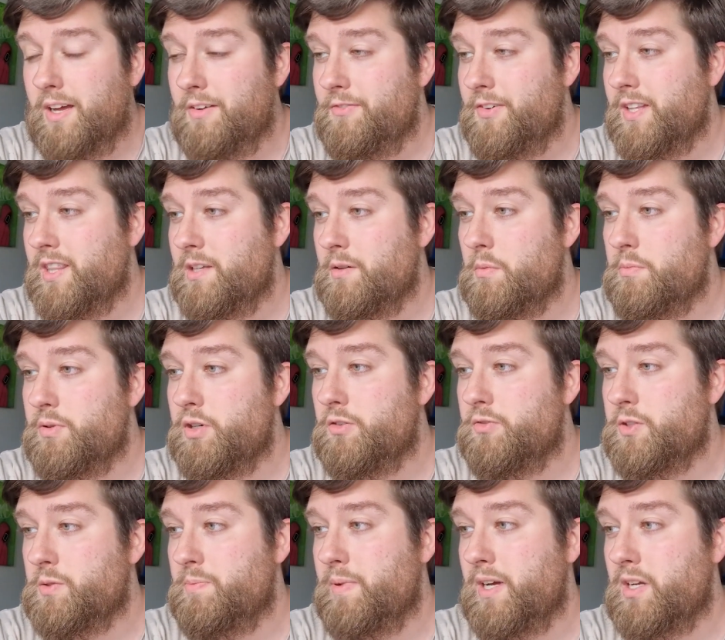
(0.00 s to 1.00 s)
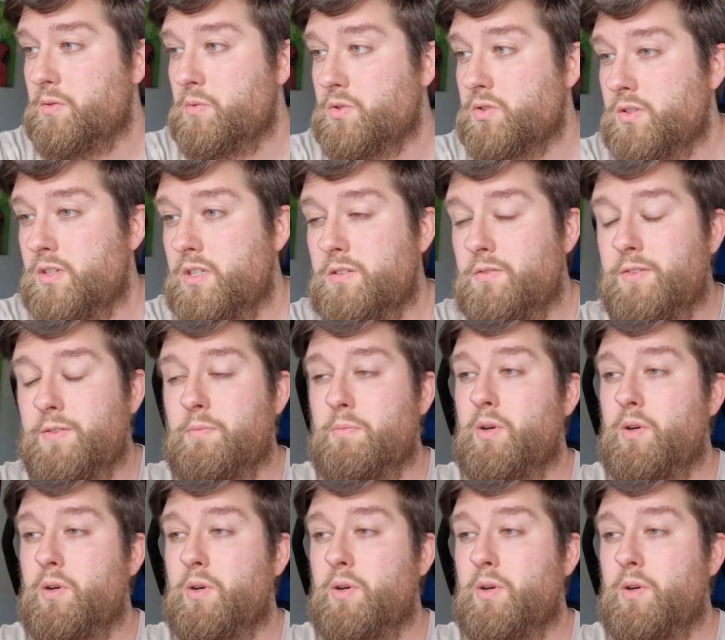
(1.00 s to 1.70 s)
I think they were both as bad on one another,